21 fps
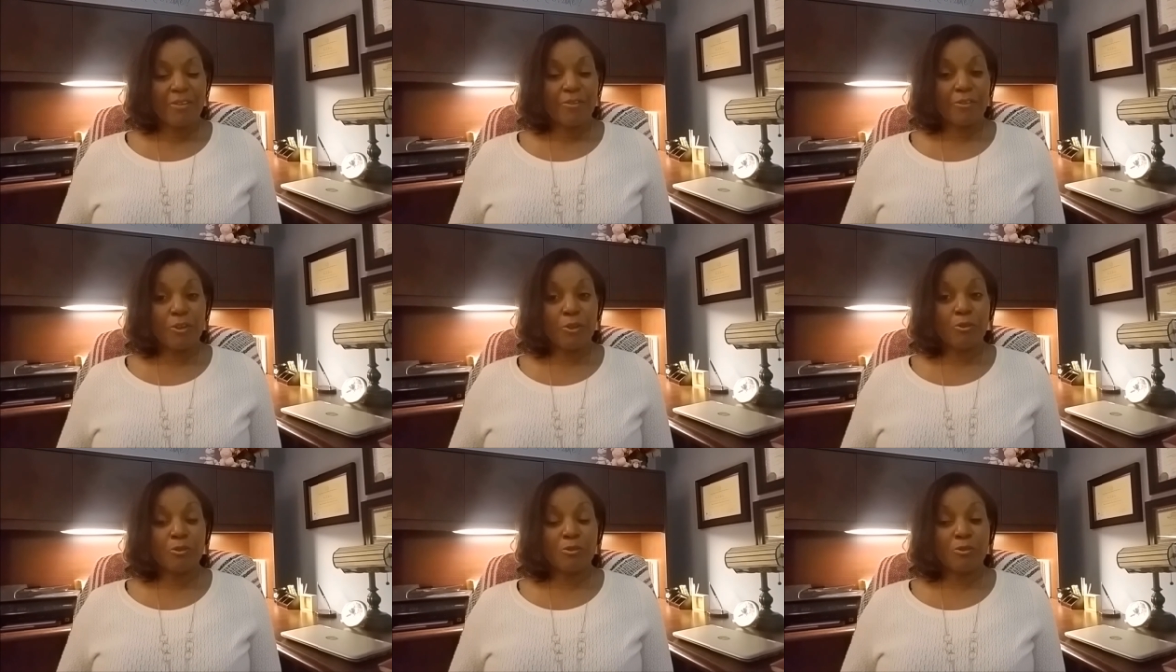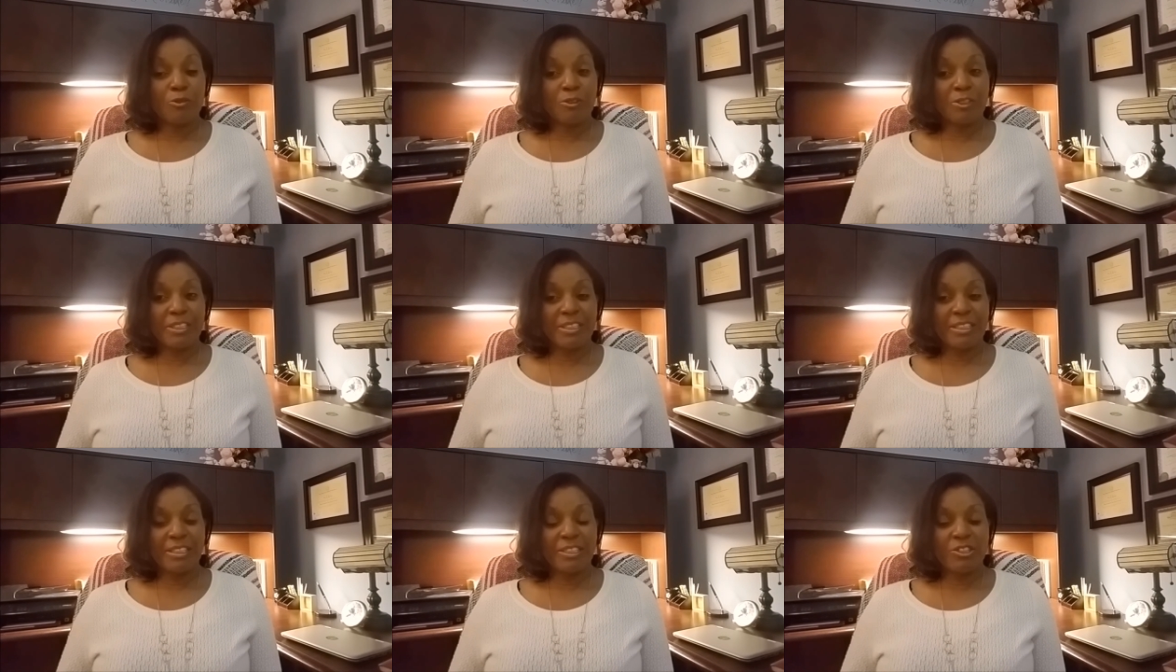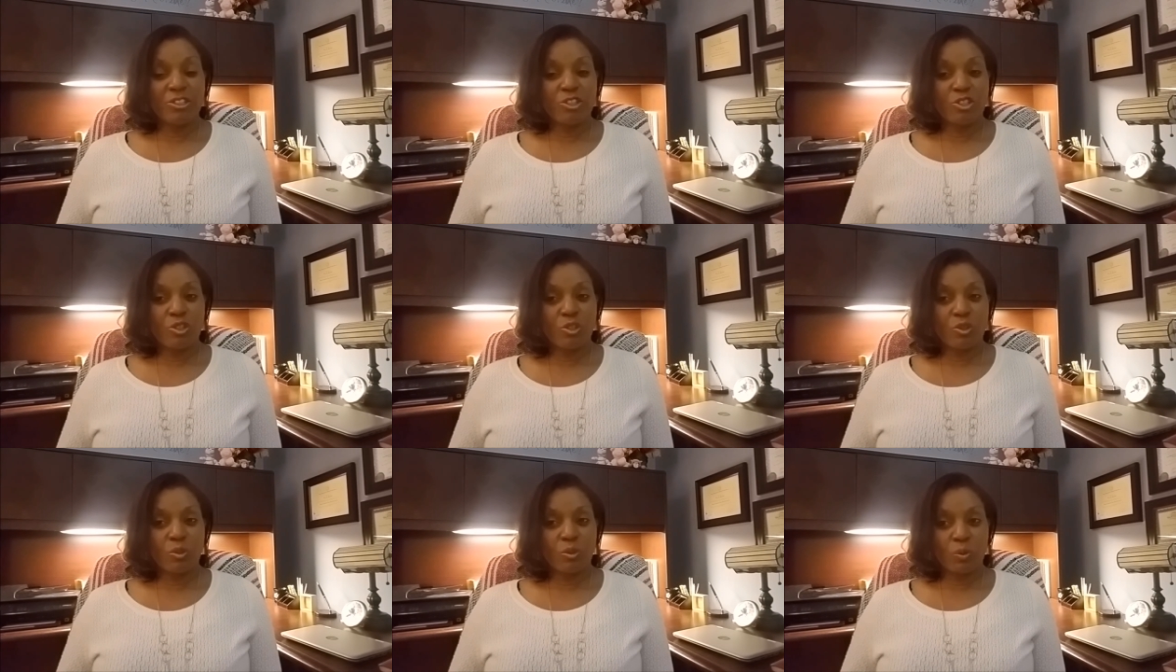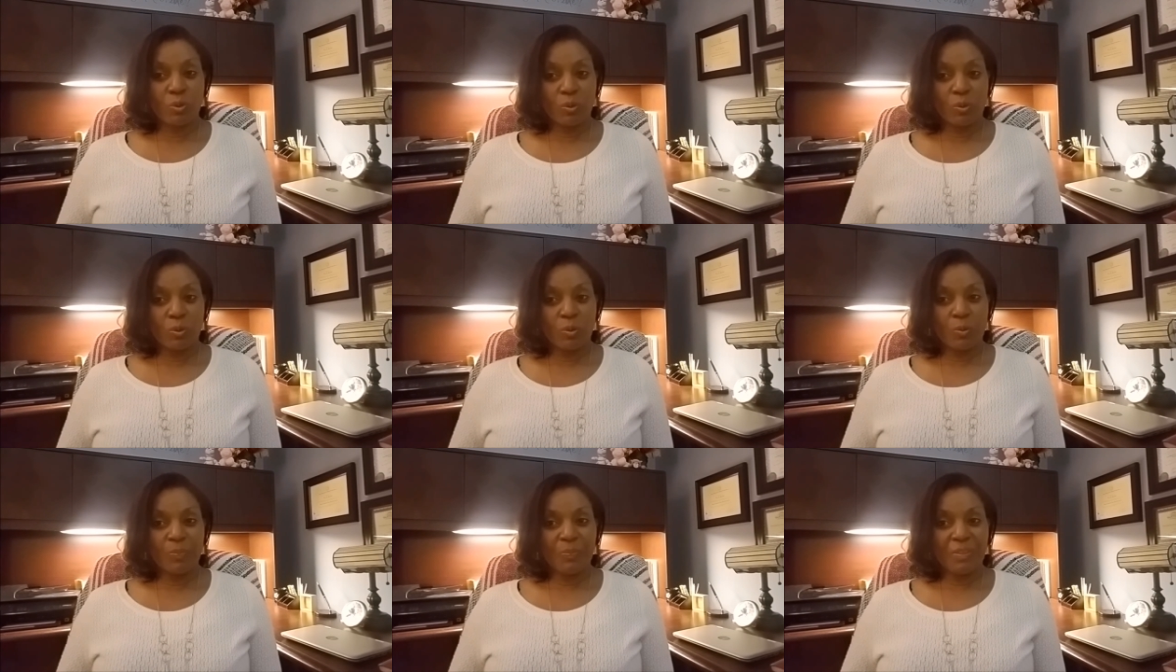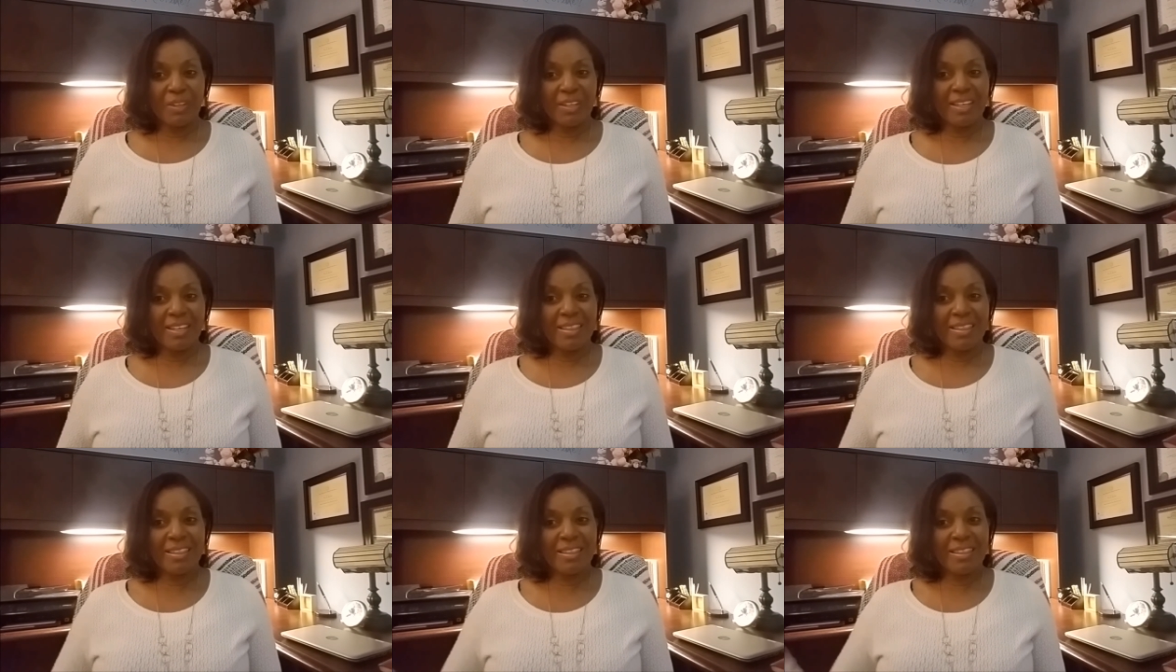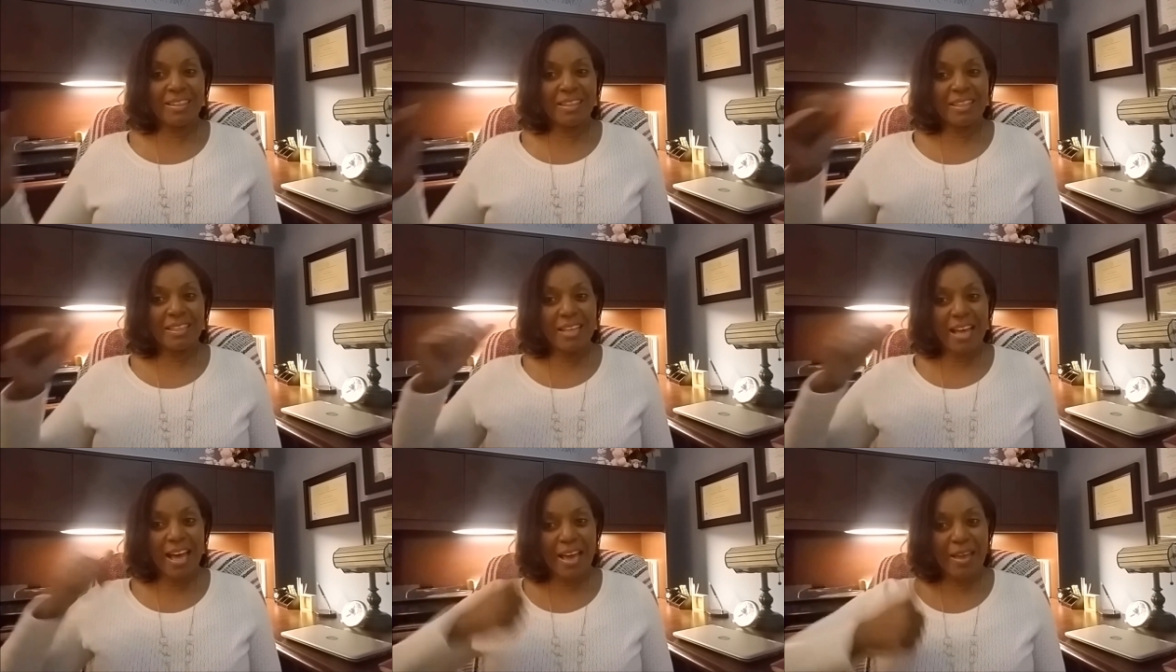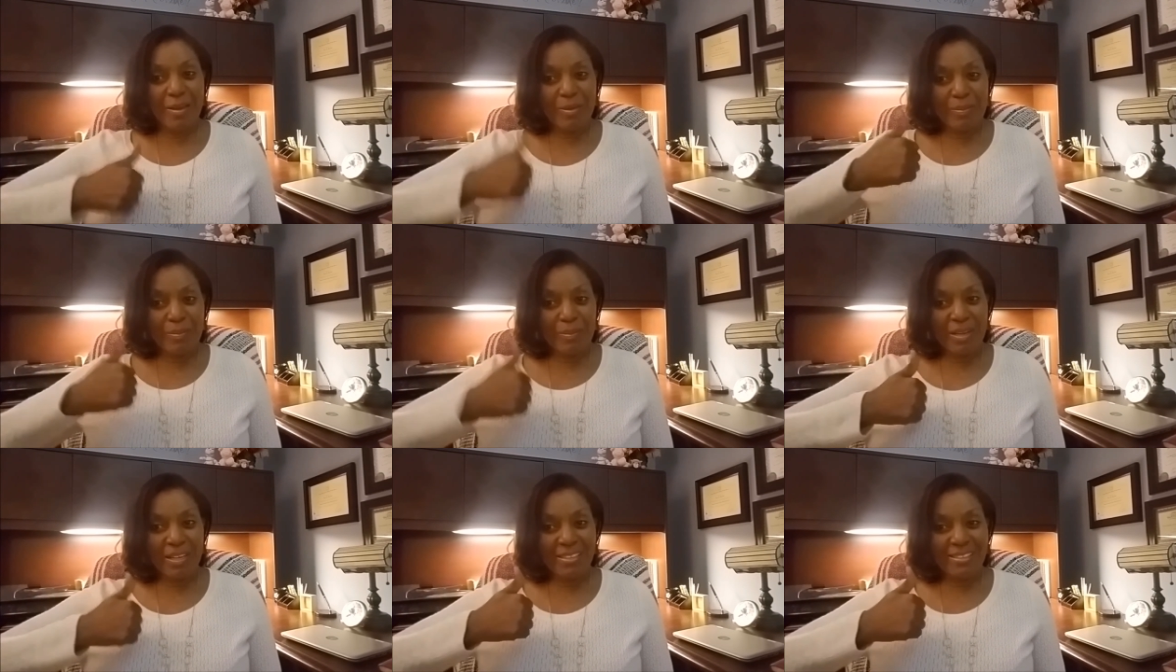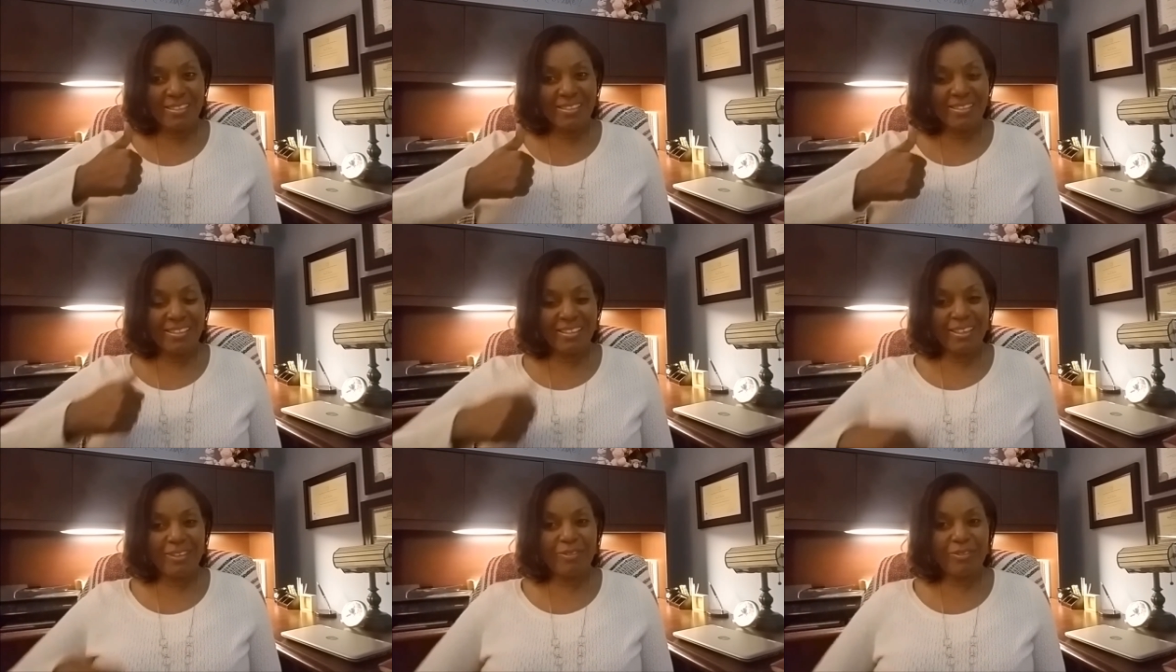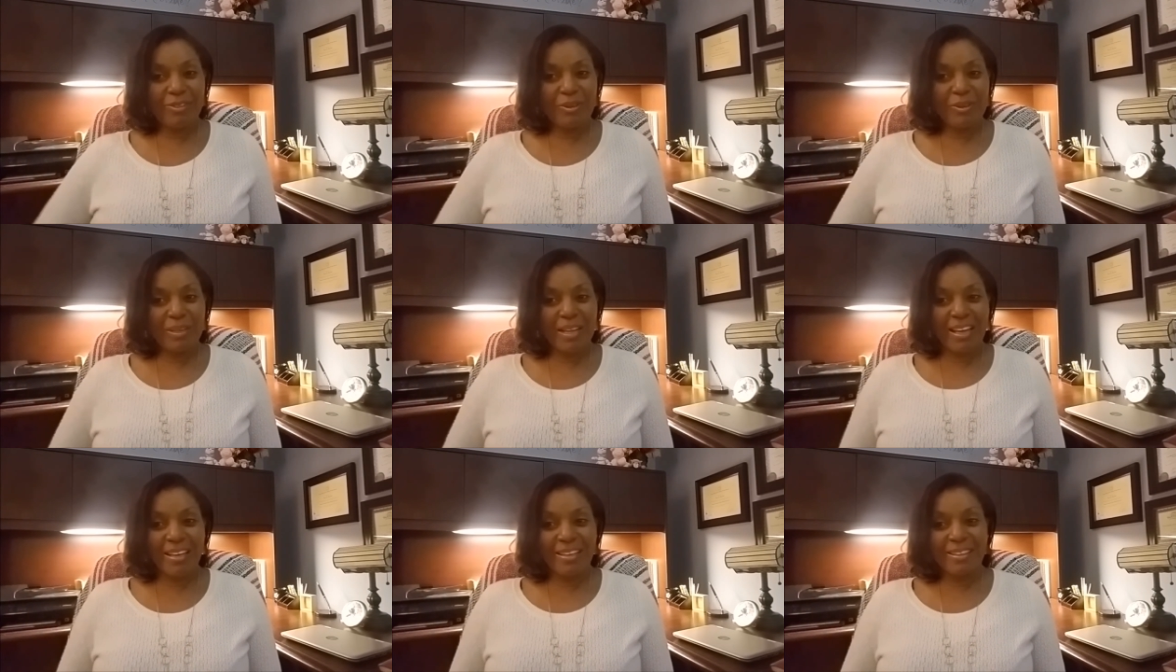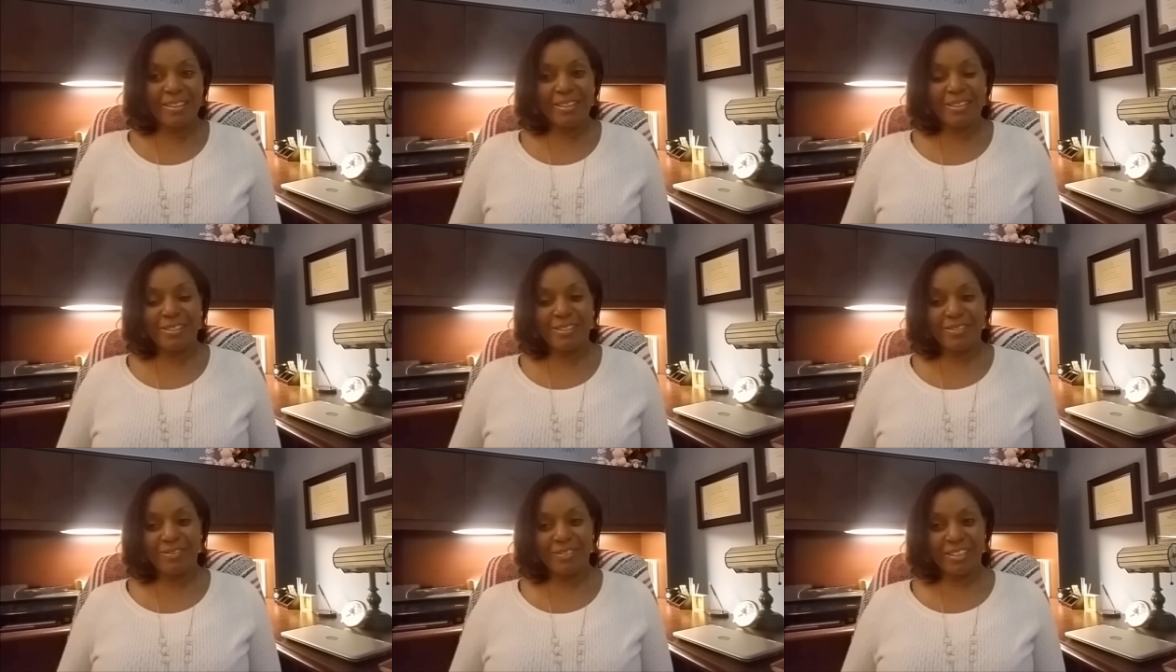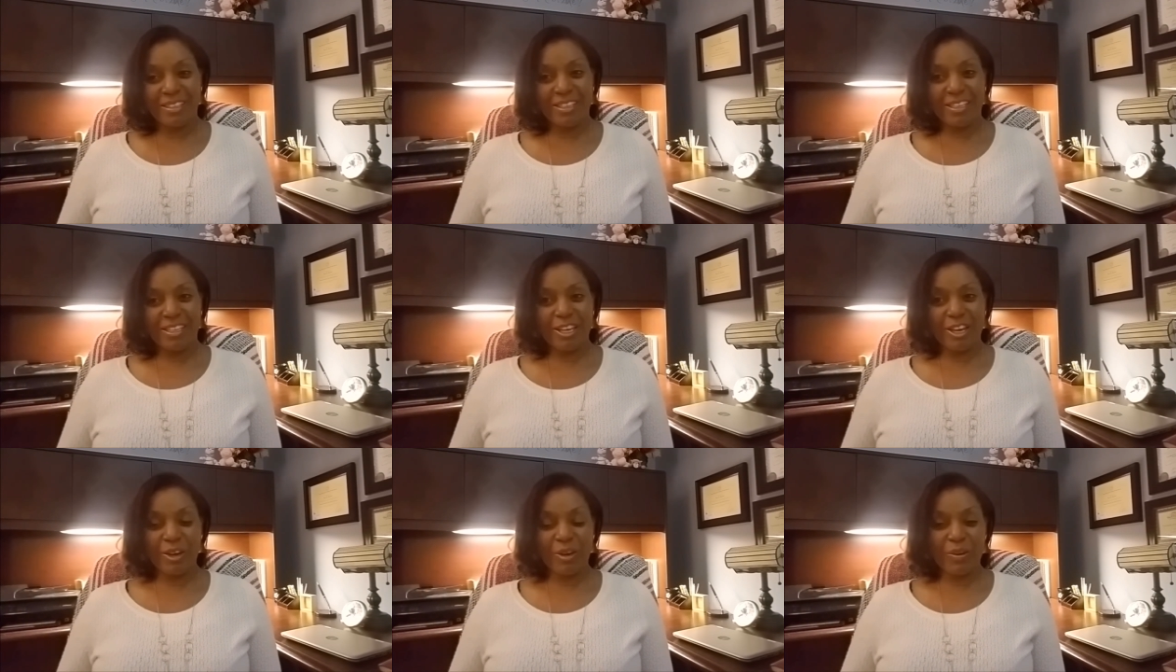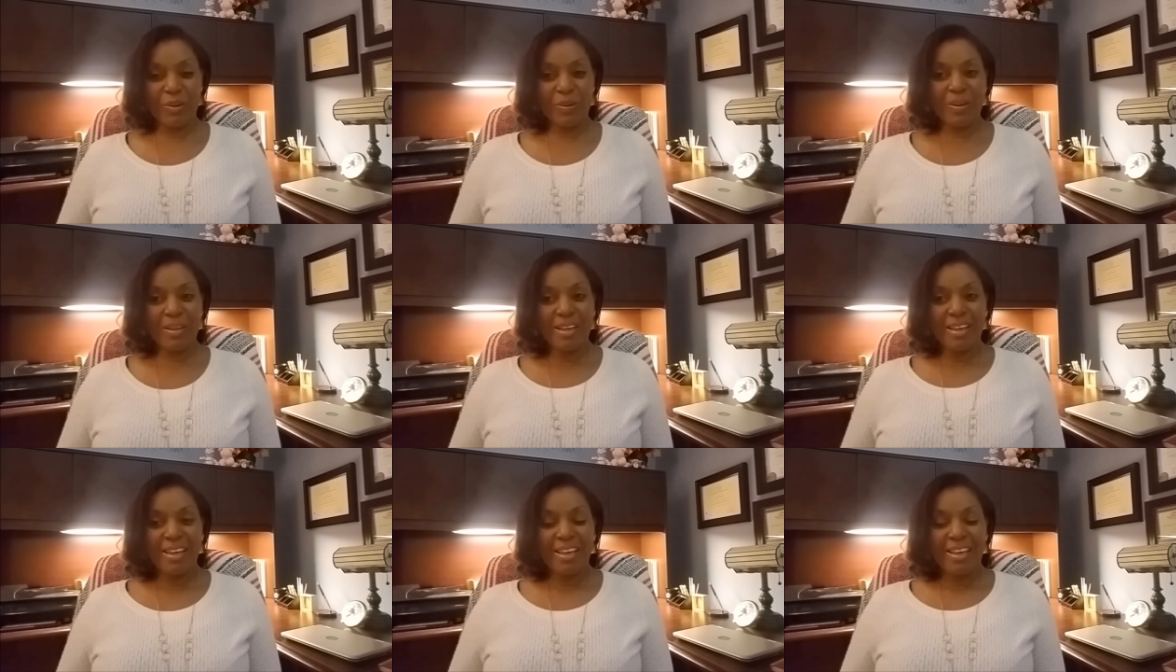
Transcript: Feel free to hit the like button if you like this video.